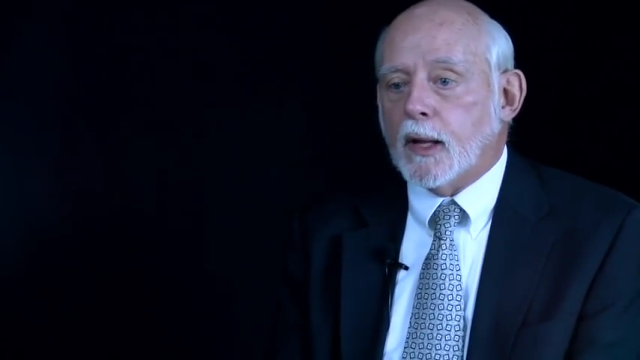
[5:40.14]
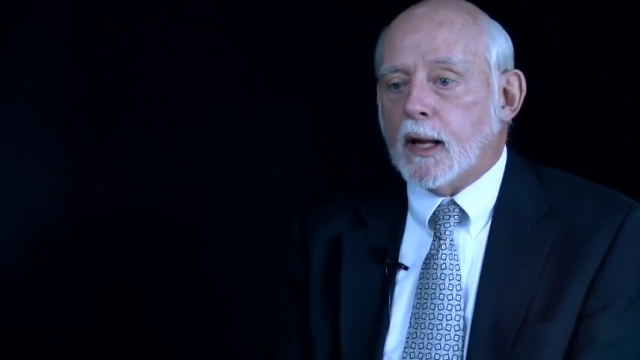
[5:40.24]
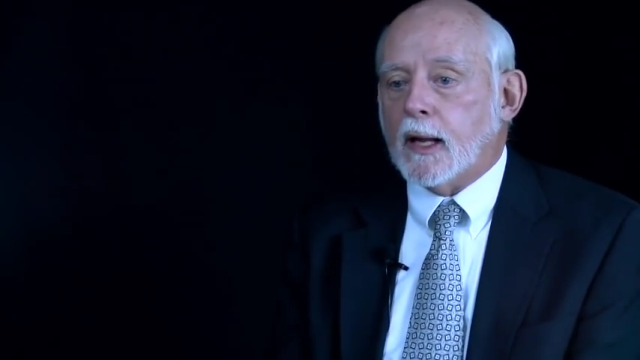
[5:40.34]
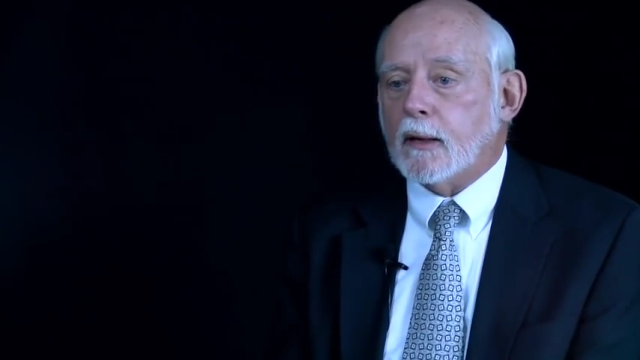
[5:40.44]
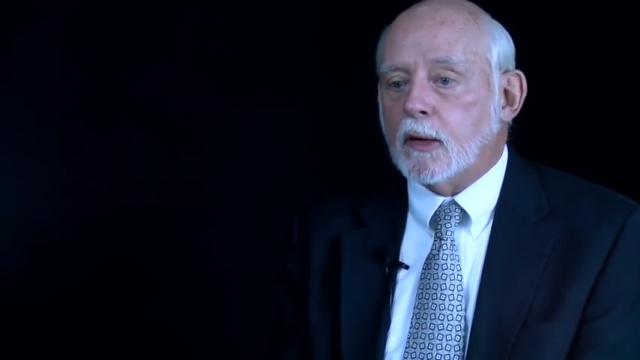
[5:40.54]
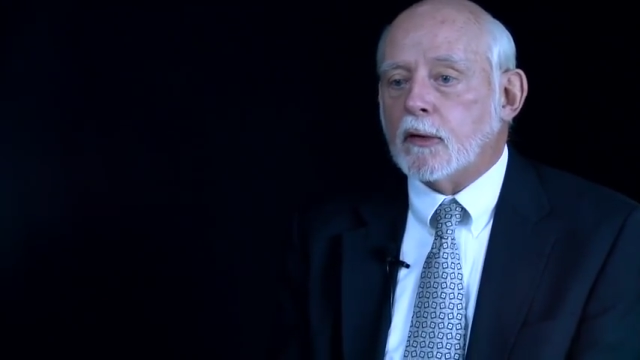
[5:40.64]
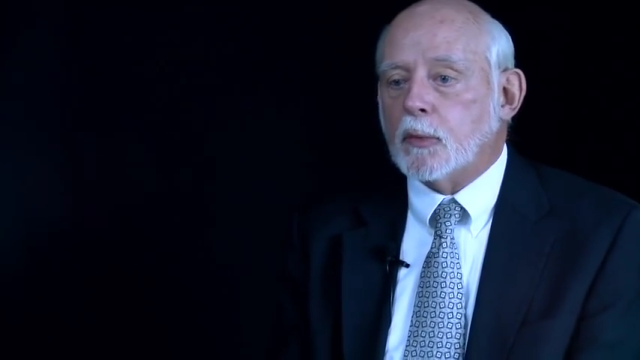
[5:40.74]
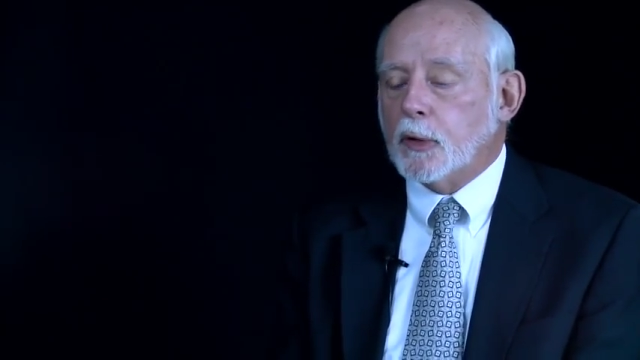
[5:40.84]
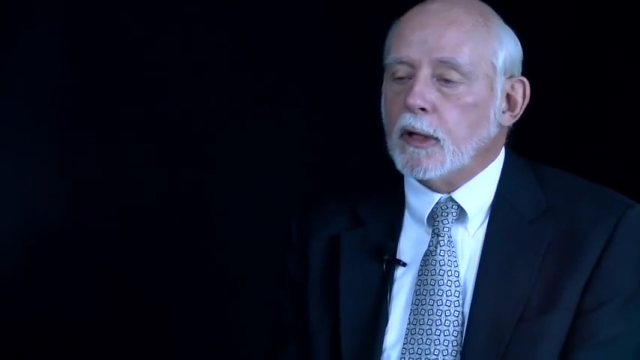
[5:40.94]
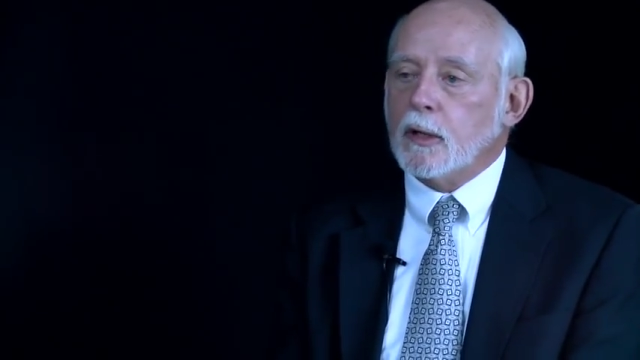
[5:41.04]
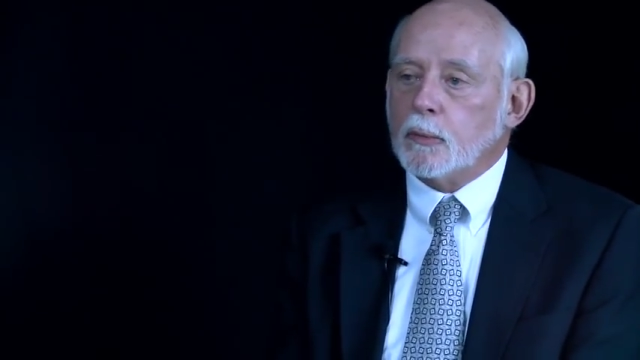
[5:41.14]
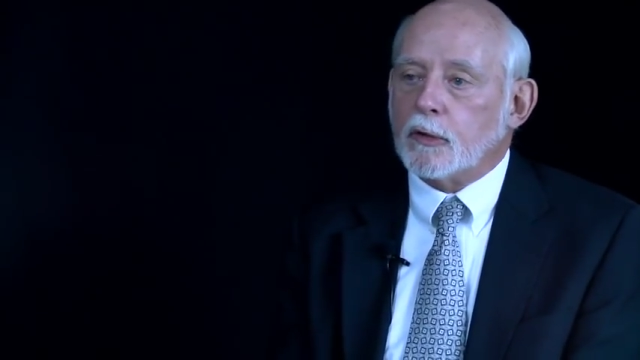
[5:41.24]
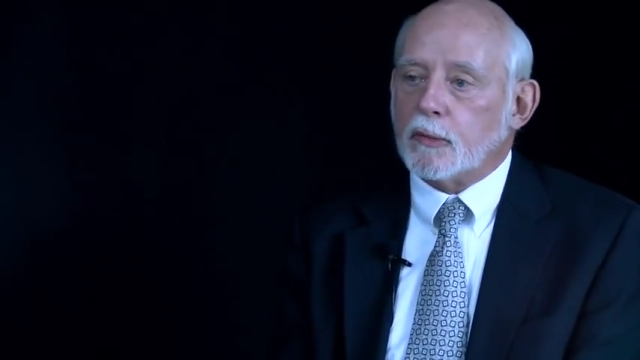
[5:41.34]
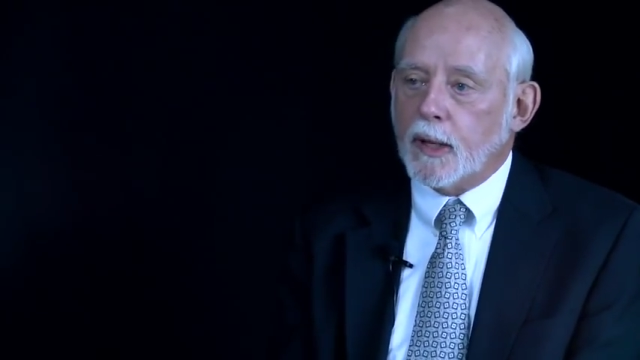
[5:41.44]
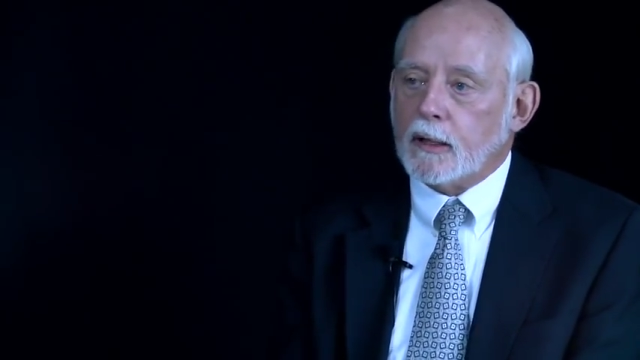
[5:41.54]
And to put it in
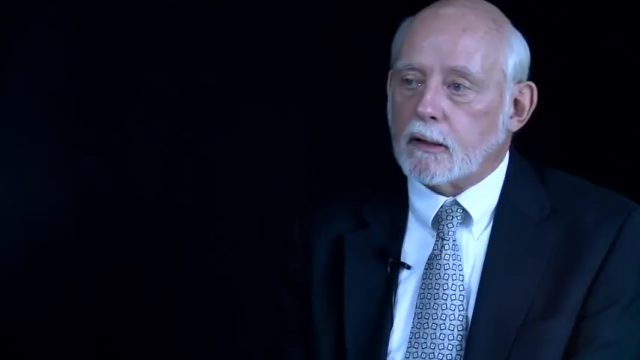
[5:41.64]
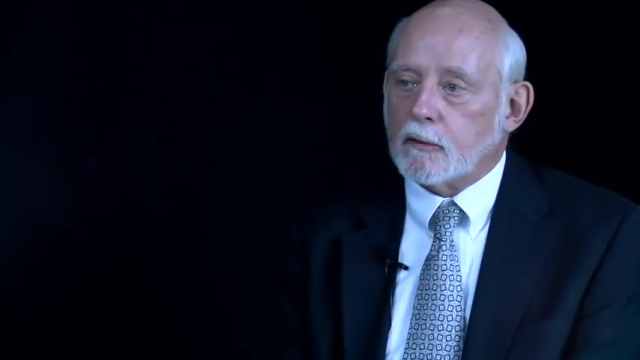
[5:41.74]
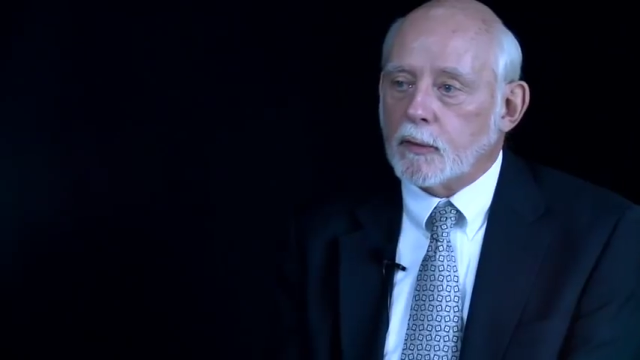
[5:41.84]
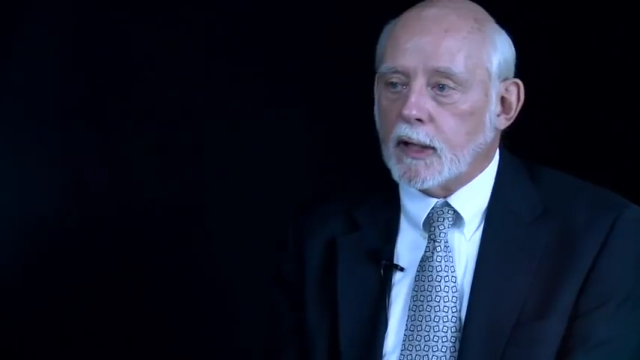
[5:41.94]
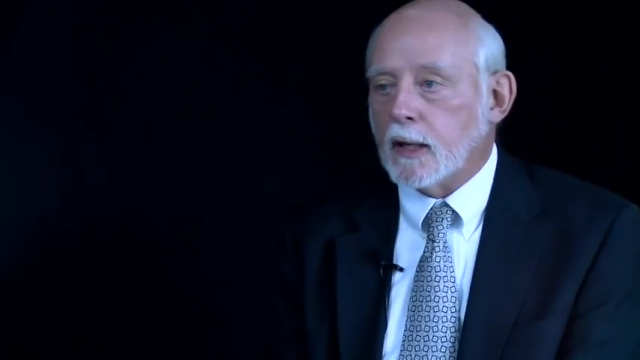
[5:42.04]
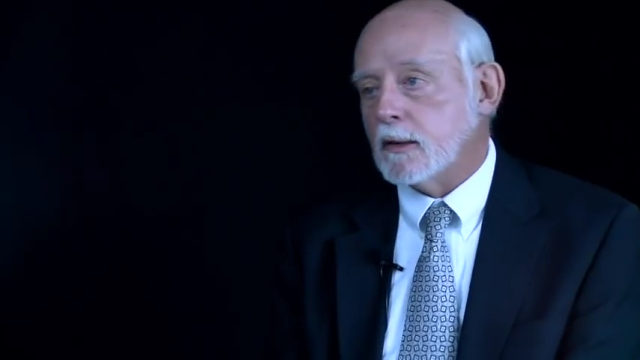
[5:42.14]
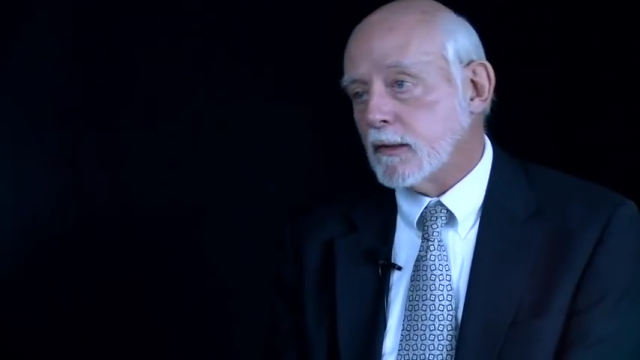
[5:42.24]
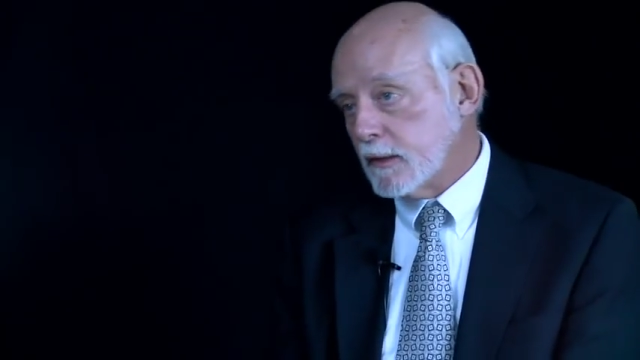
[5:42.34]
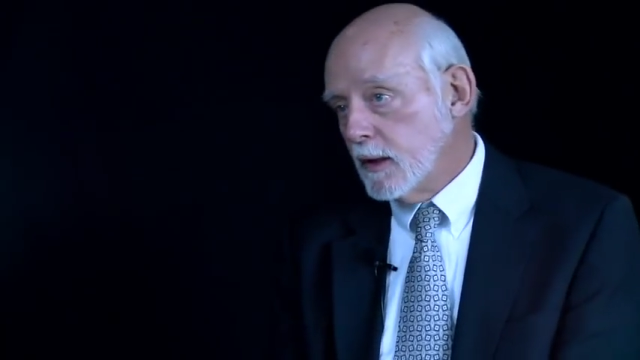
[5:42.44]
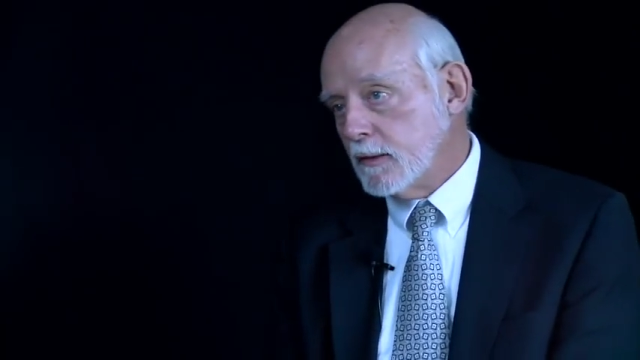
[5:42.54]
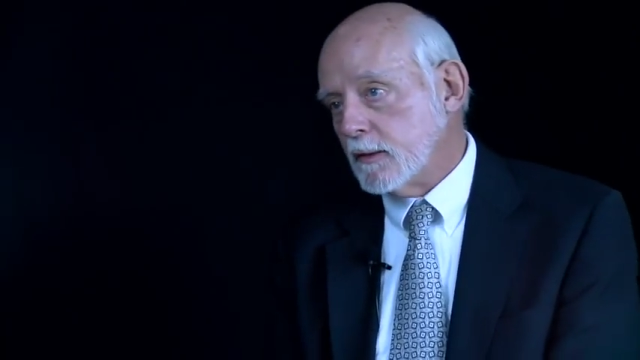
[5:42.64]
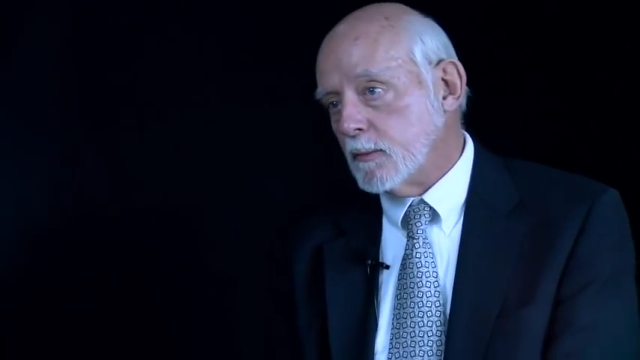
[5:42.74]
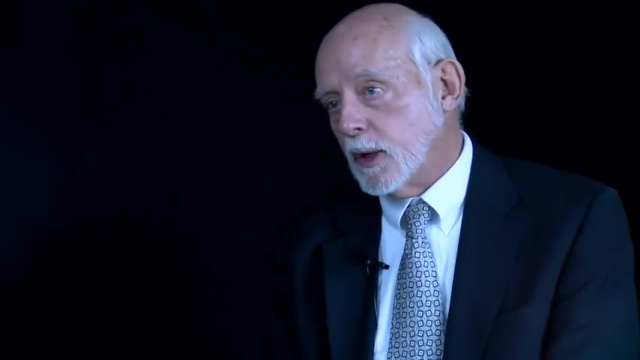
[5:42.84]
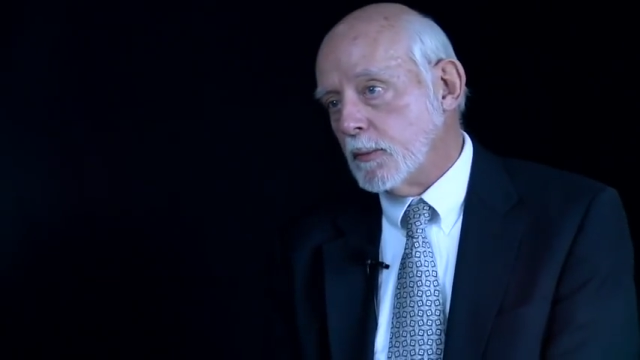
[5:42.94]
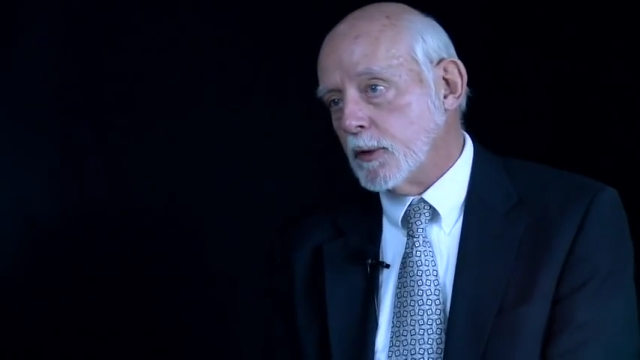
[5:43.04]
perspective, what I discussed
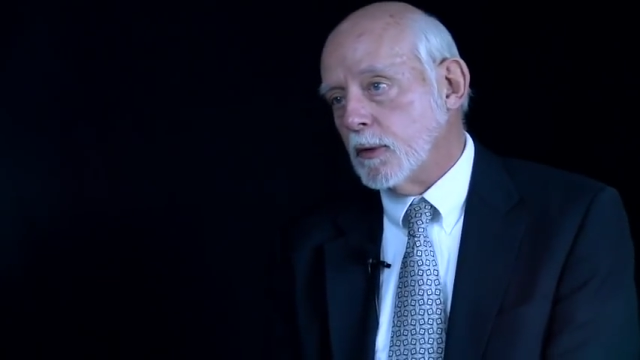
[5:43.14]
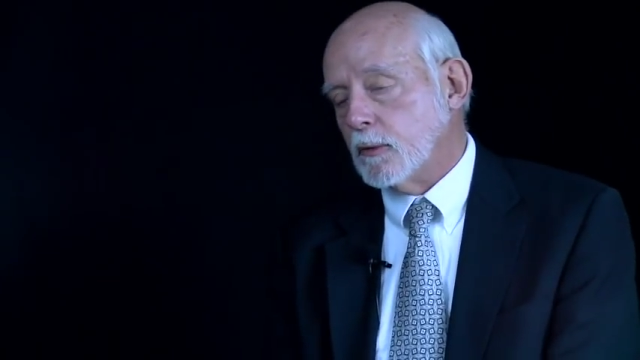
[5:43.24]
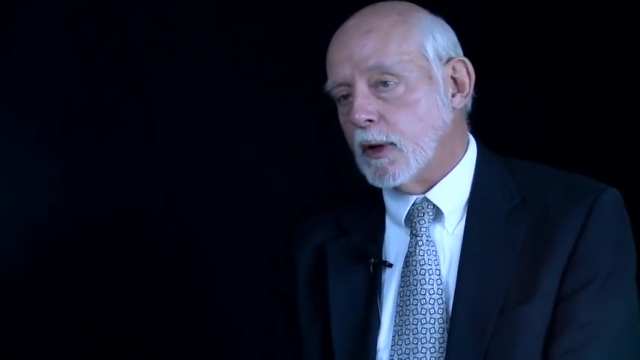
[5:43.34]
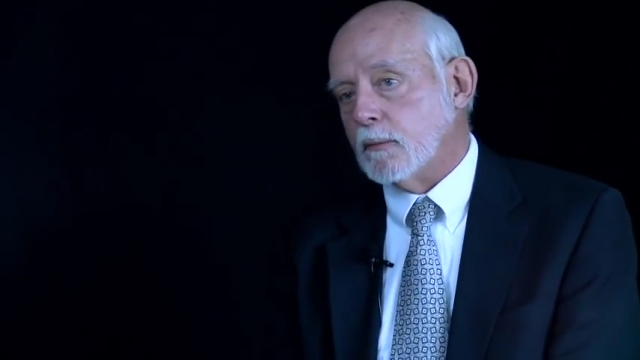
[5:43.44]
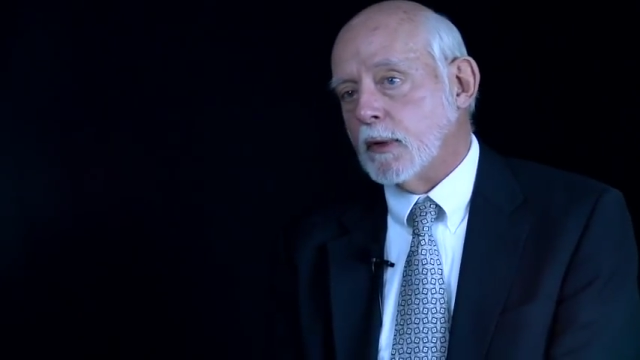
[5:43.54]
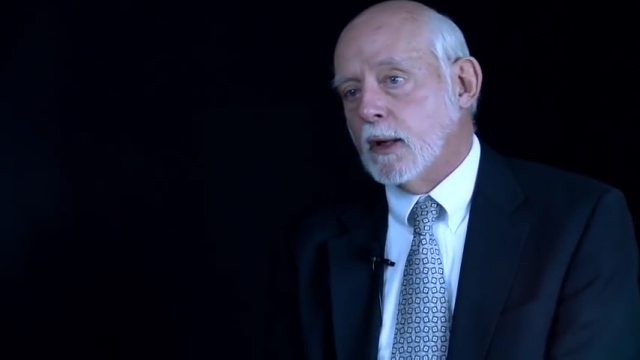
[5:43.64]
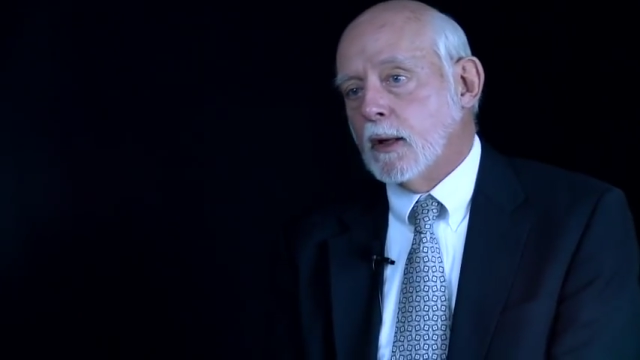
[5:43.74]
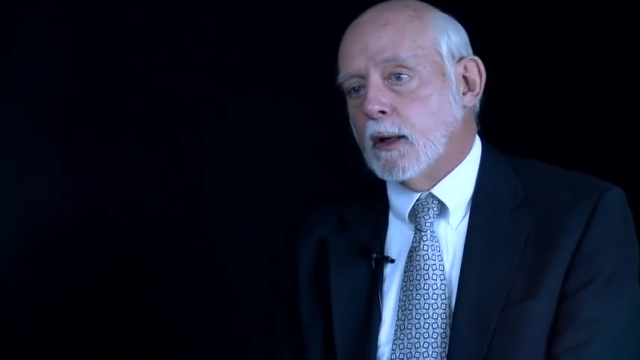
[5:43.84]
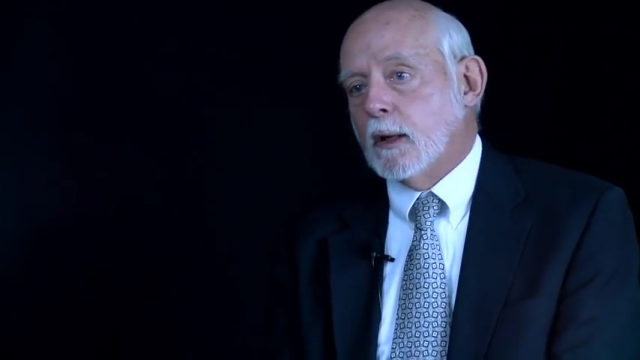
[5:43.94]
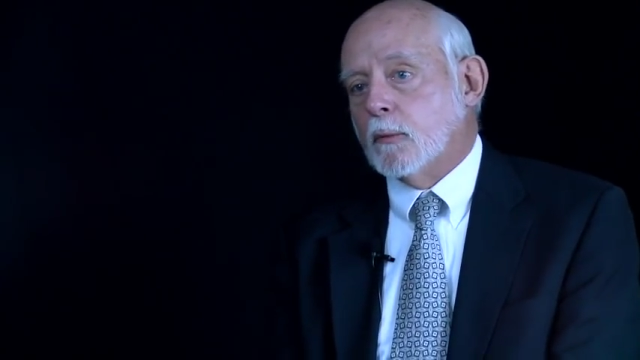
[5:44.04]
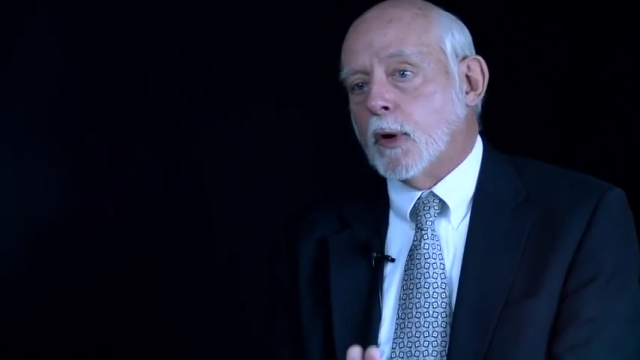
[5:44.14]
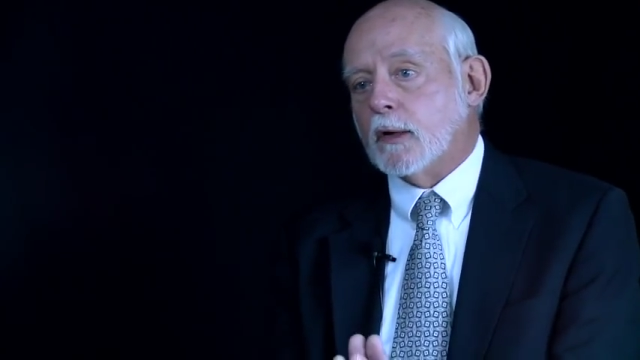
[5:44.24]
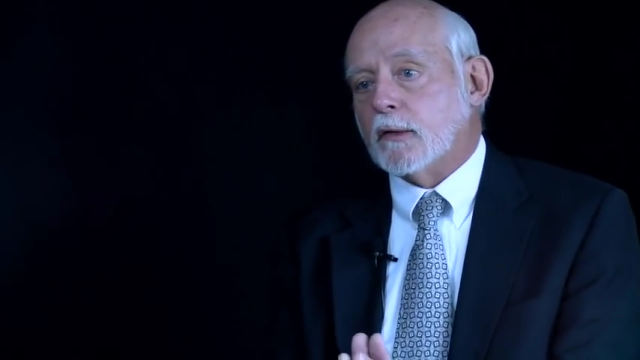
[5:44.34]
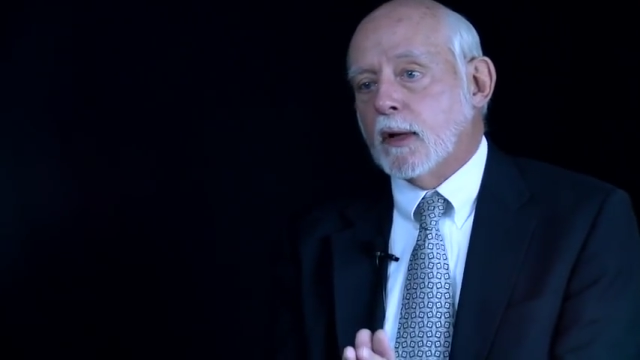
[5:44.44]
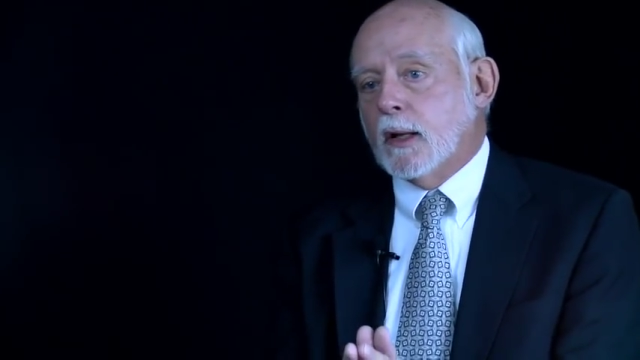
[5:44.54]
in my program
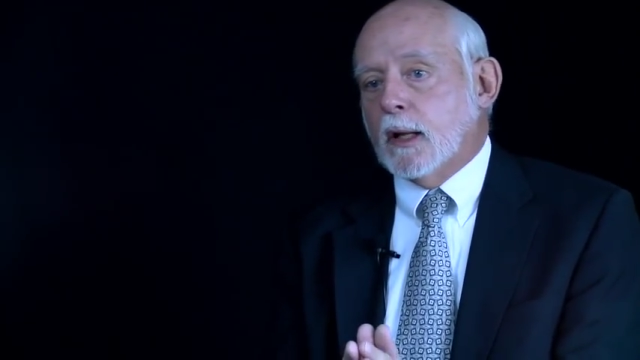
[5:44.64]
was,